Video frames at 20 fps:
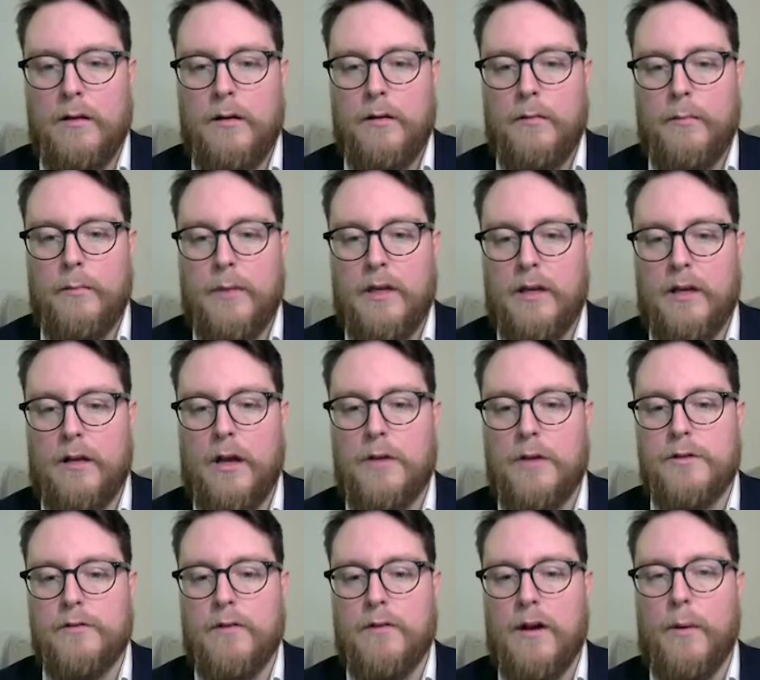Butland goes
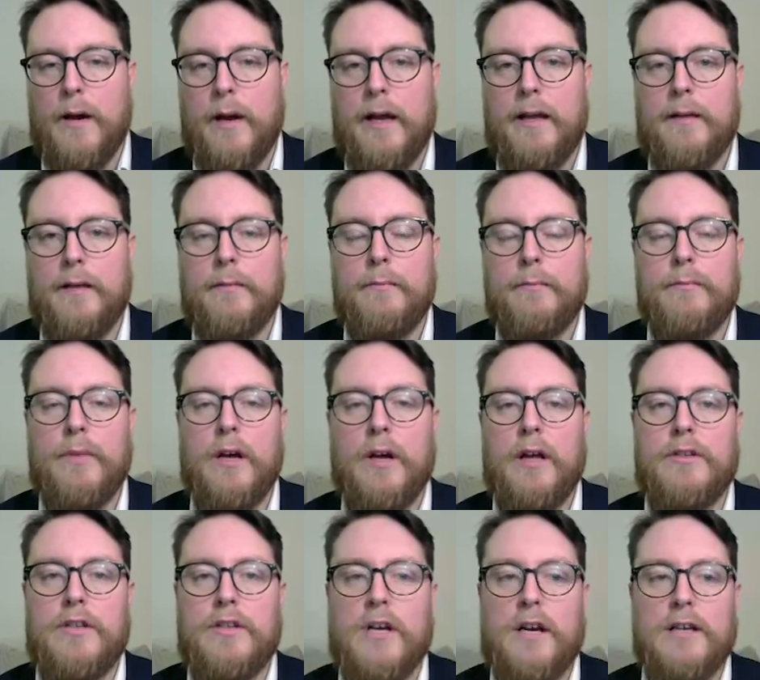the right way, but
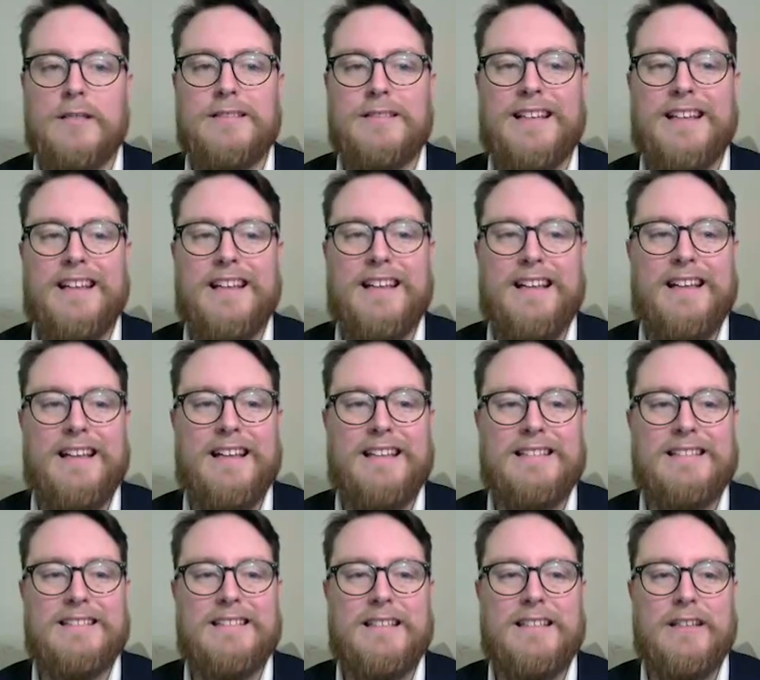just
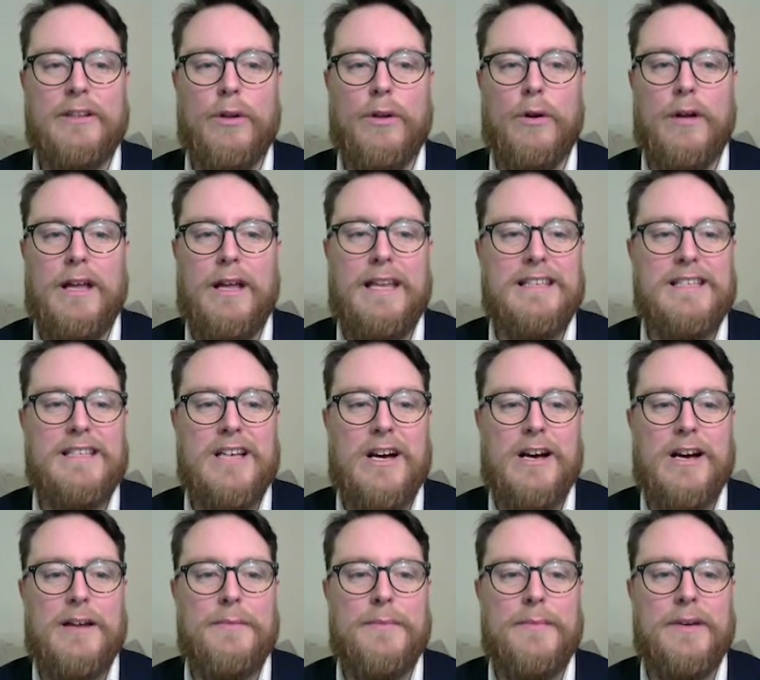not in
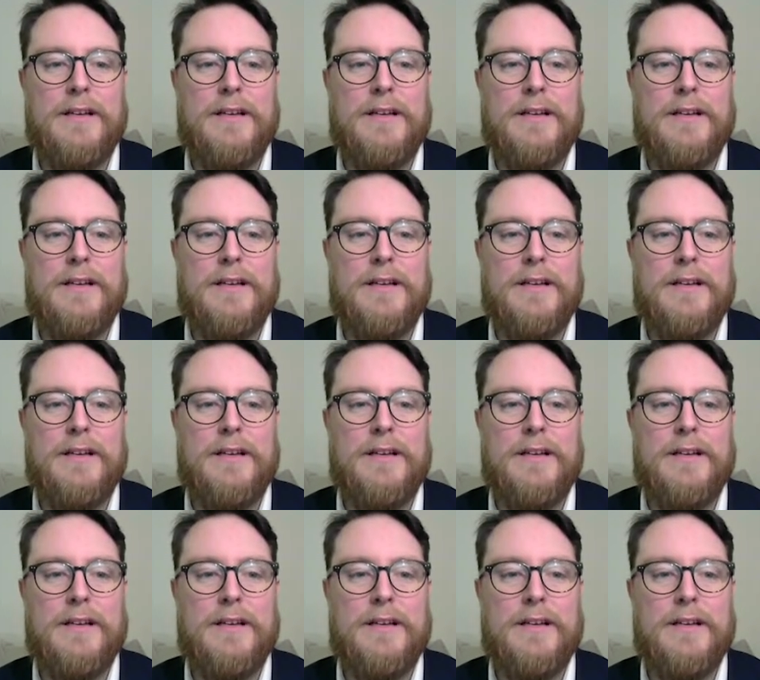time.